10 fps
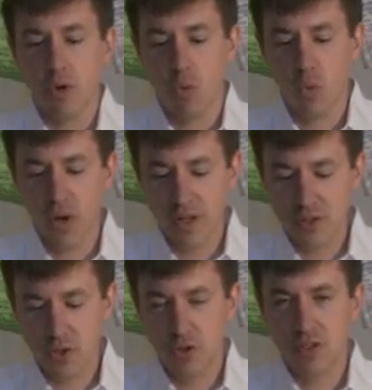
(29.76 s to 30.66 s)
what is
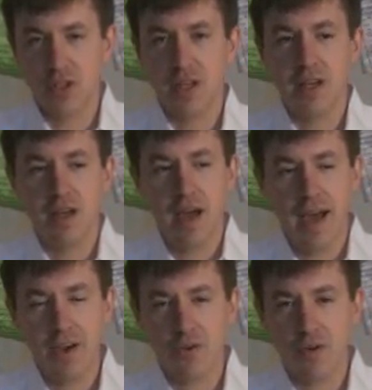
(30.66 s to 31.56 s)
a good tea.
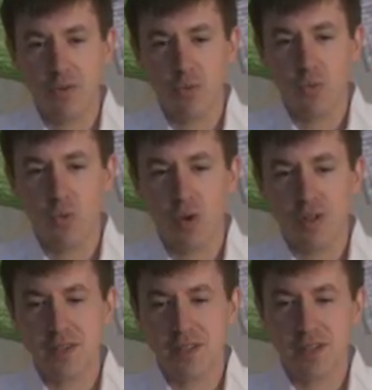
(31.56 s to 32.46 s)

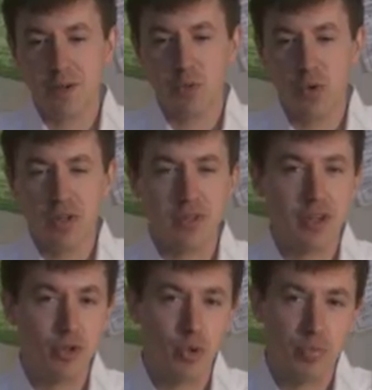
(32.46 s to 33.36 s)
What is
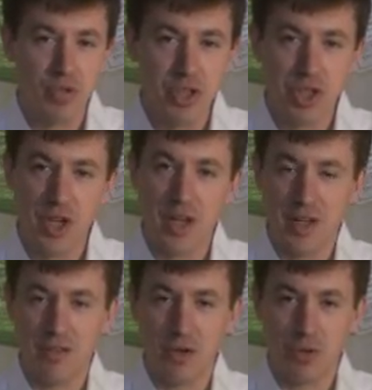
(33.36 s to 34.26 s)
there to appreciate
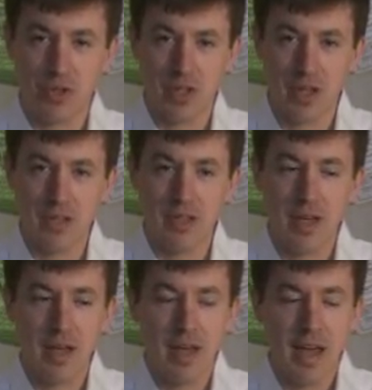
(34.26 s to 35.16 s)
in those teas,
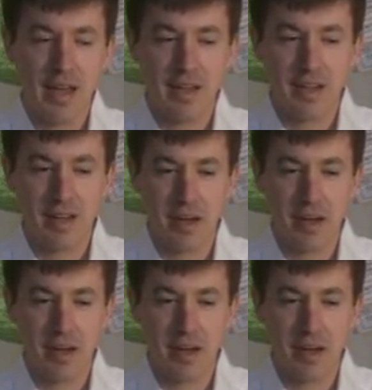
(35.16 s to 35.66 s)
and